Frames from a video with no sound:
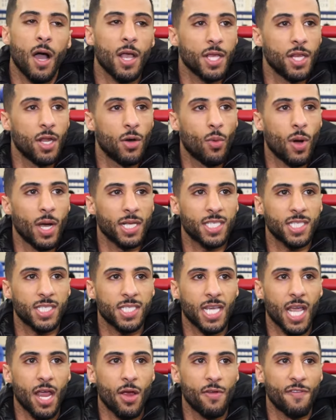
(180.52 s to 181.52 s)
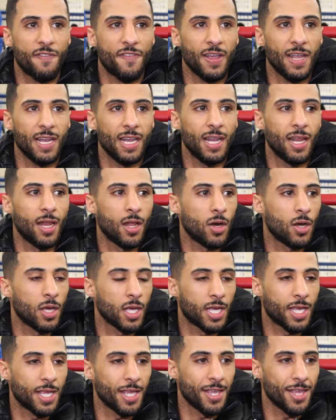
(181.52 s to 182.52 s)
You know what? It's a scary feeling.
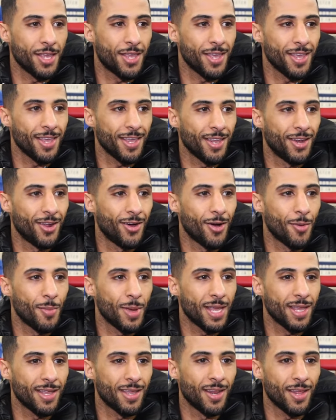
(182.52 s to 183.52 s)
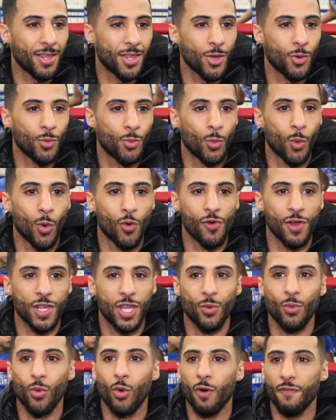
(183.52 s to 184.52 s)
Like you, you know what I mean. You're
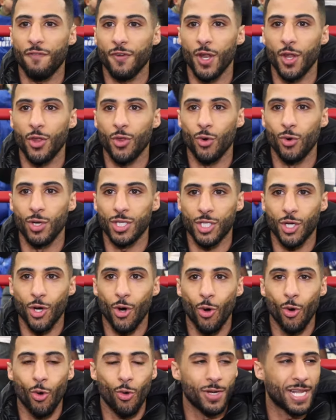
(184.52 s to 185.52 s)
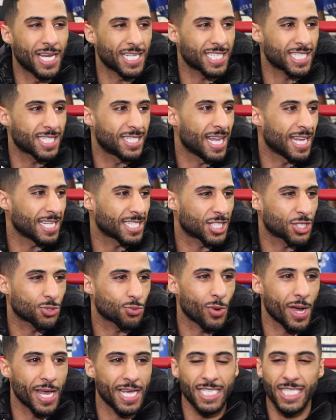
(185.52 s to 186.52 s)
worried. You walk through the door. It's cold. That's that
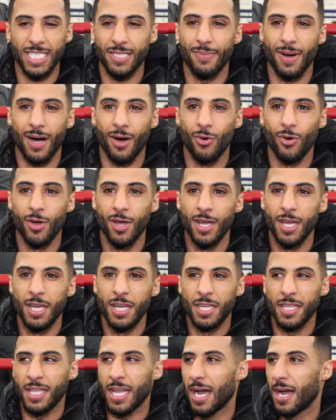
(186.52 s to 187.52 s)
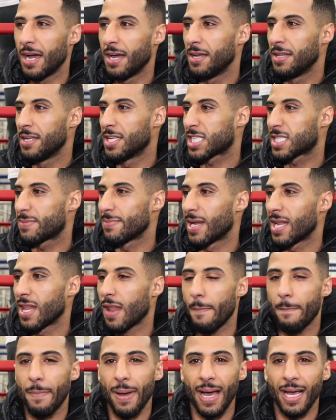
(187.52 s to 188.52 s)
sweaty smell. That the smell of
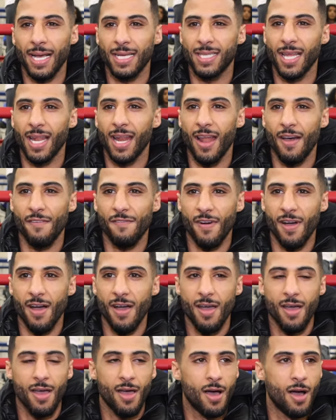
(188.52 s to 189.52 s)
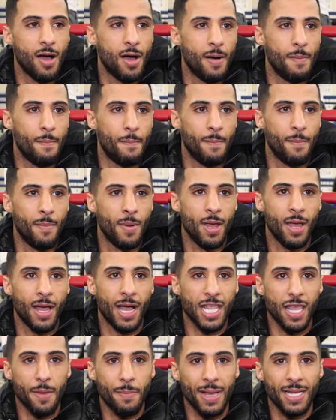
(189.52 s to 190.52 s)
the bag, the leather. Um,
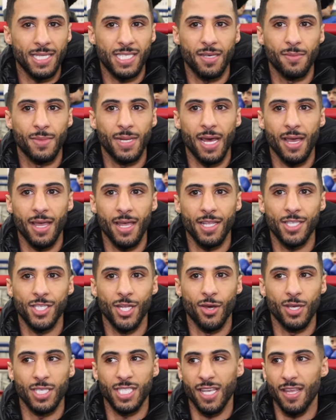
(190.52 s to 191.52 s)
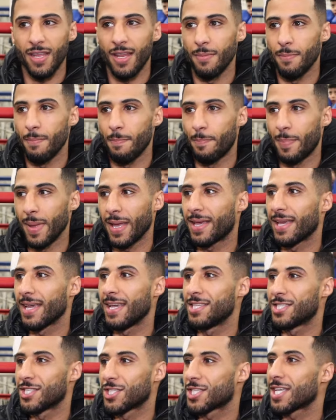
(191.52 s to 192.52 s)
and you're a bit intimidated. You know, you see the big
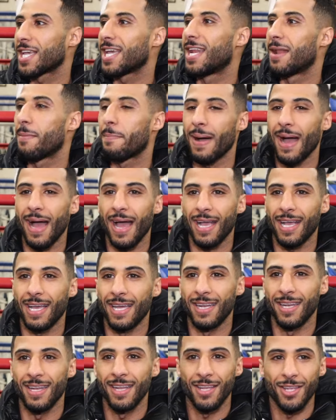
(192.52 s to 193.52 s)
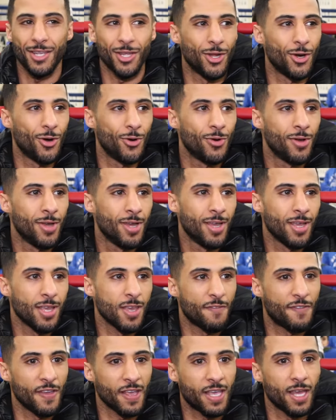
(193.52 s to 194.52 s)
geezers hitting the bag, and you know,
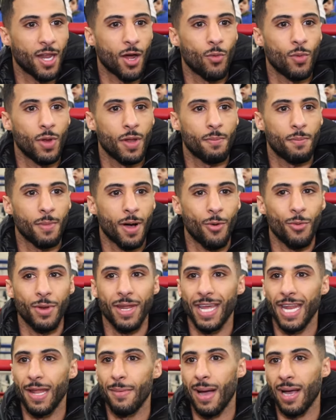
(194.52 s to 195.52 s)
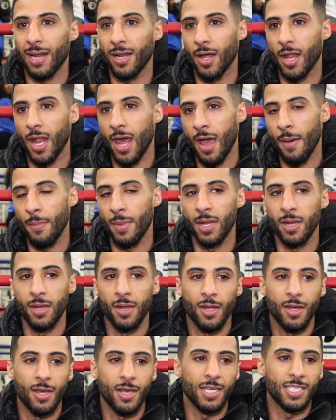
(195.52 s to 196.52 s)
you're thinking, I want to, I want to hit the bag like them, and
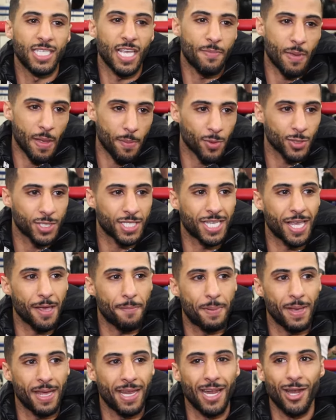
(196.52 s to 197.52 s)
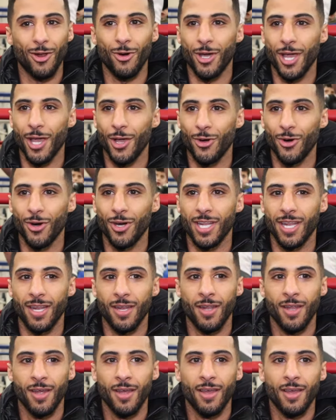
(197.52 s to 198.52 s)
see people skipping and looking good,
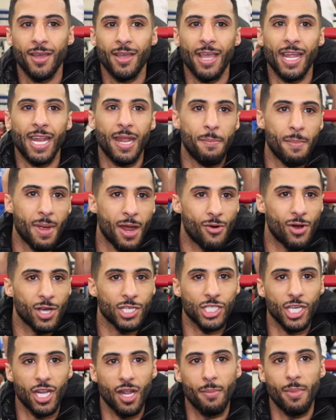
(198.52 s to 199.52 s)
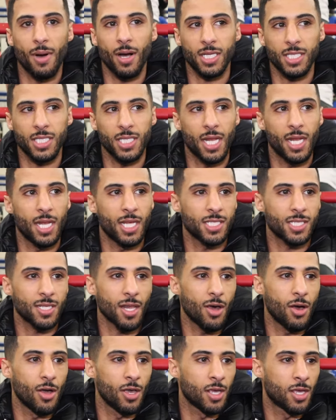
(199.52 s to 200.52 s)
and and the mirror shadow boxing, and it's
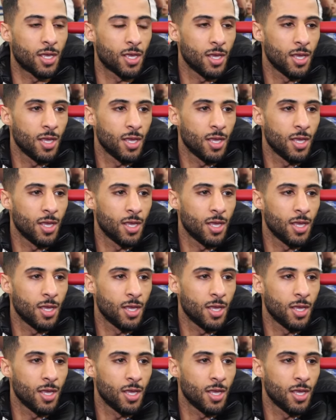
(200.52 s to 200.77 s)
like